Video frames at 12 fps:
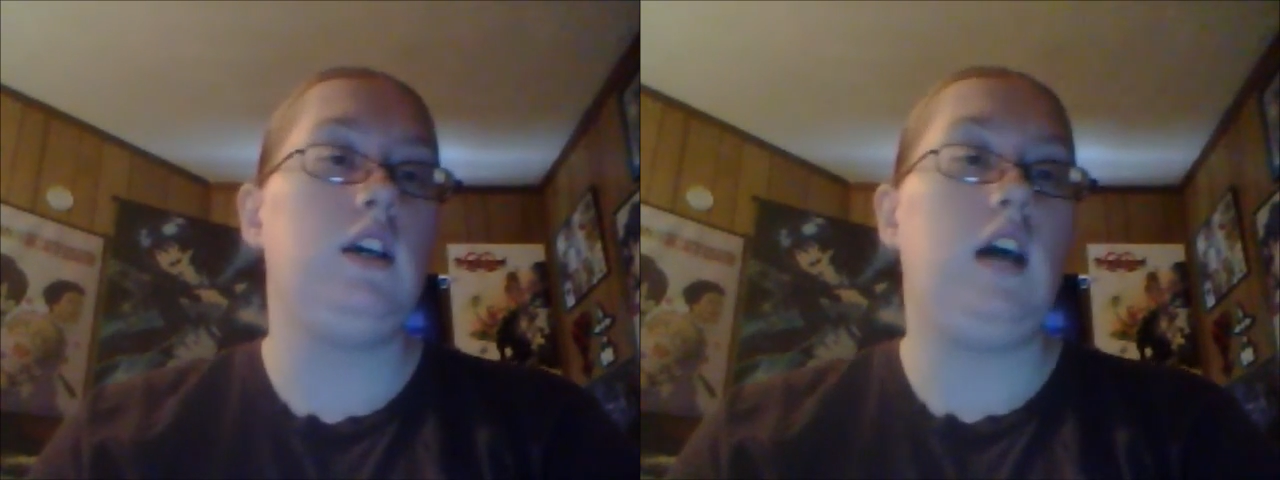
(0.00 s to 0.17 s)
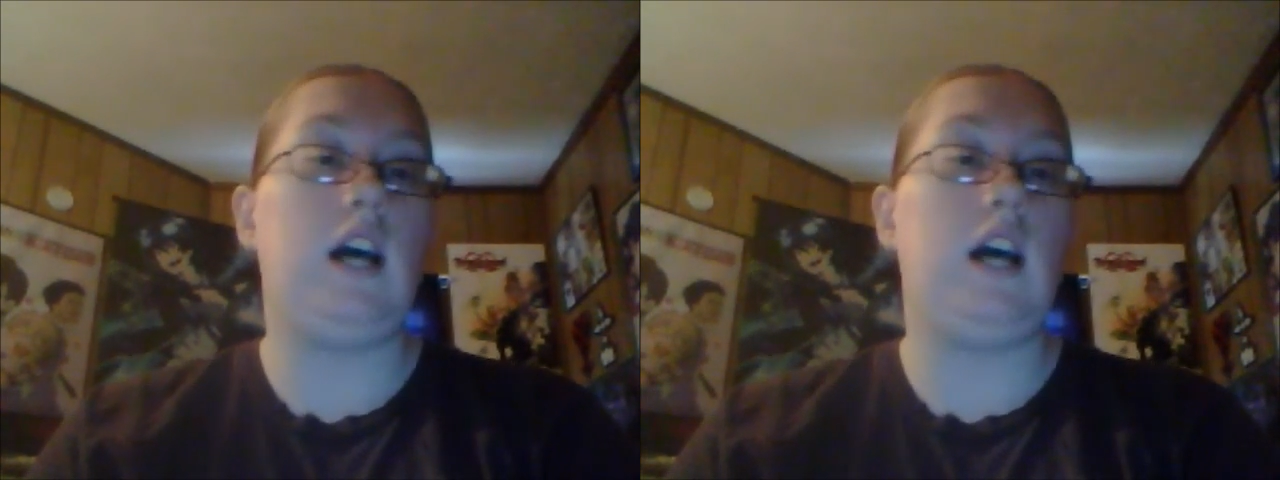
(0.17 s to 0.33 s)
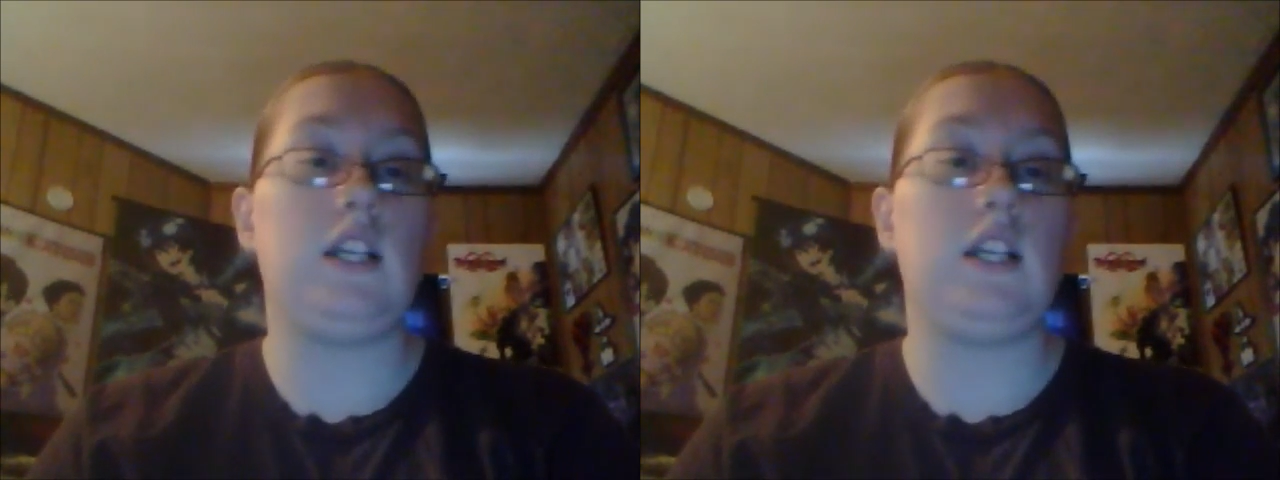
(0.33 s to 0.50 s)

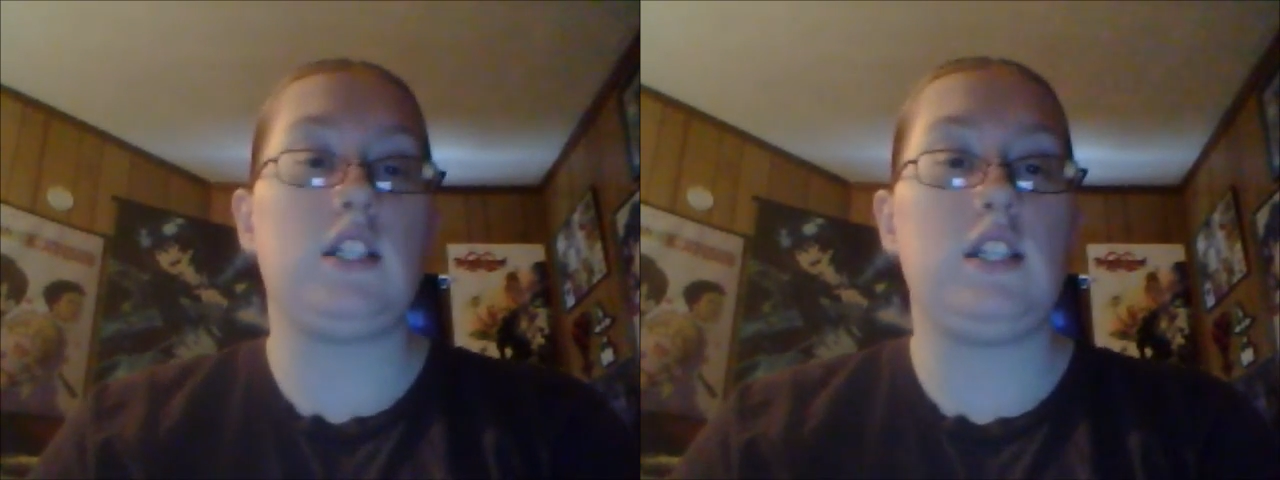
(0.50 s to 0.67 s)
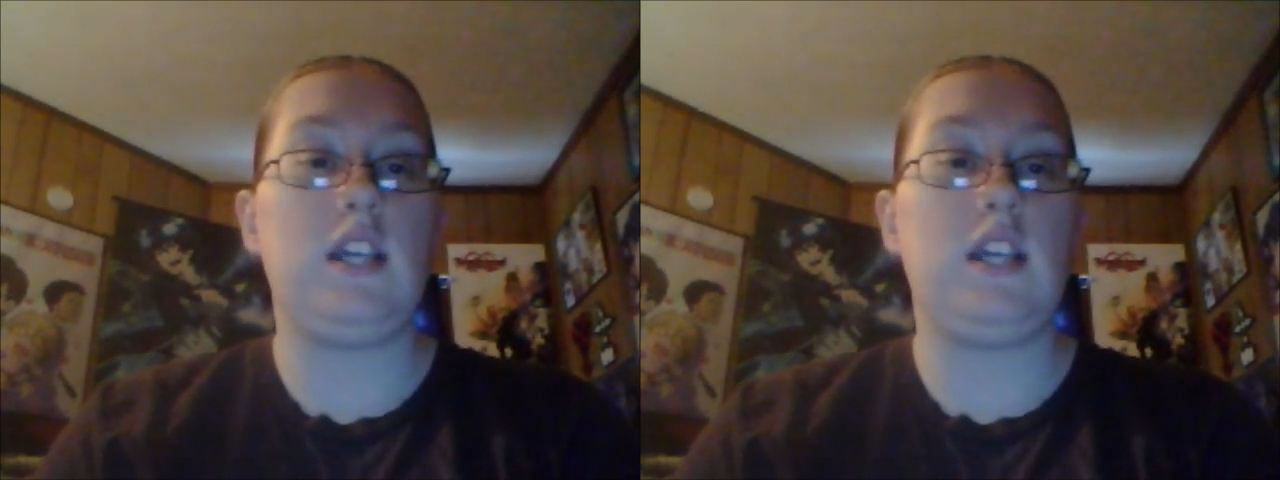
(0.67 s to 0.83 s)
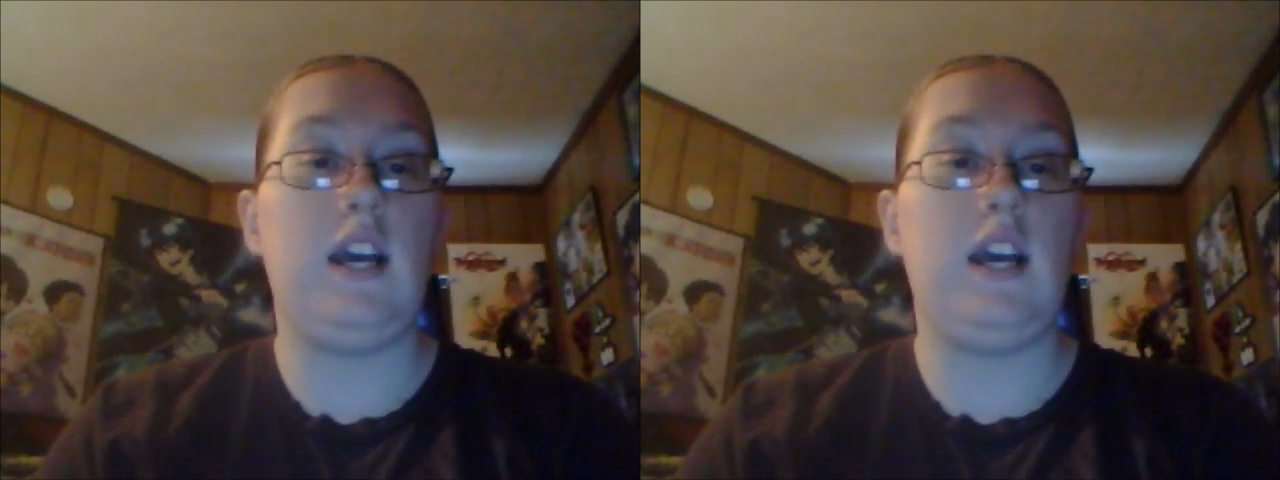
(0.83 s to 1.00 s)

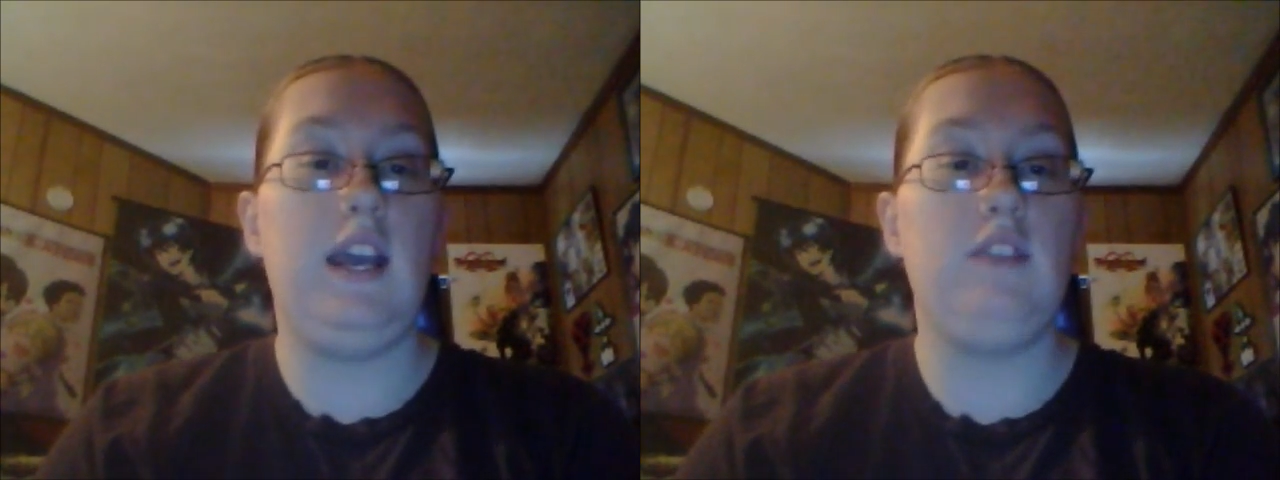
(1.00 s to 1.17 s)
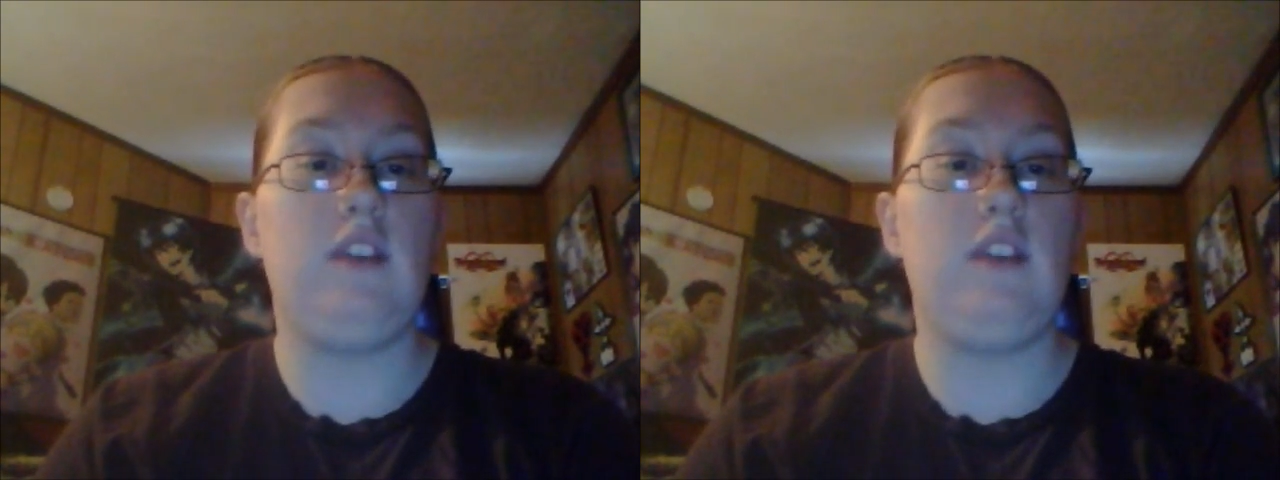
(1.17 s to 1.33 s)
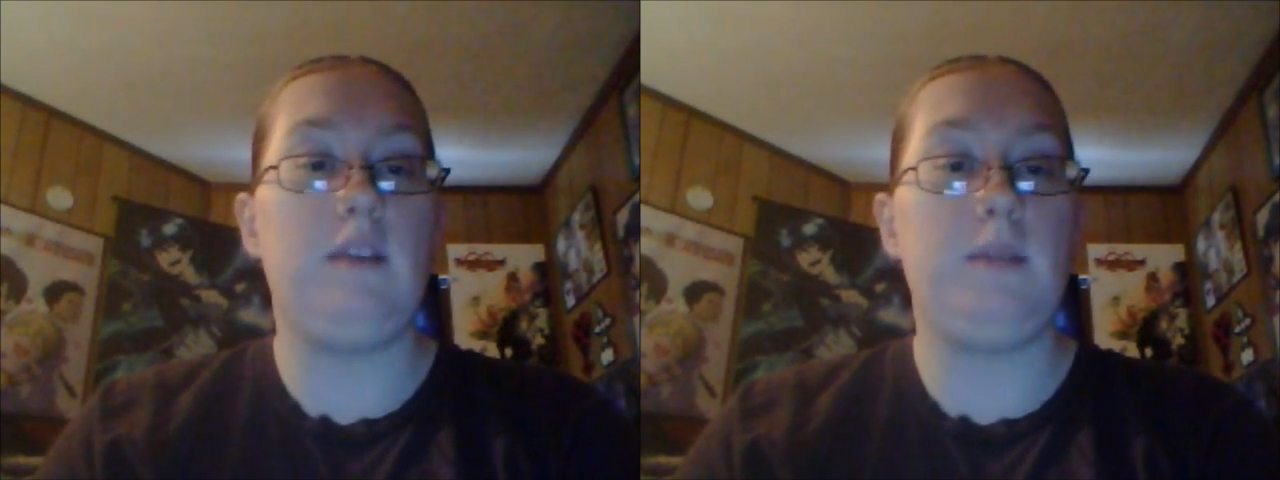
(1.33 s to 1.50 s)
Honestly, I have
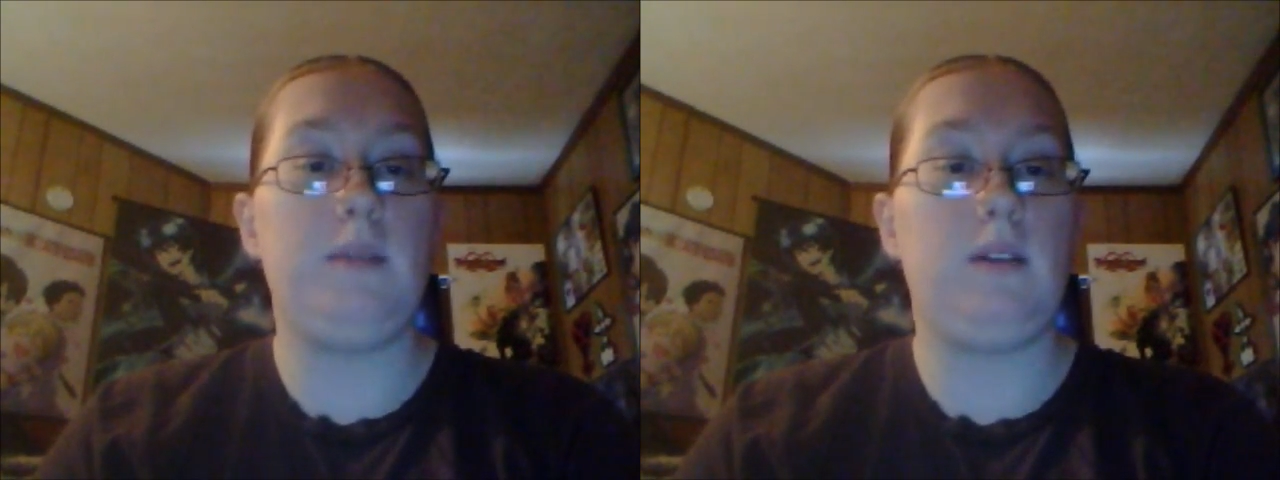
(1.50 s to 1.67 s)
not been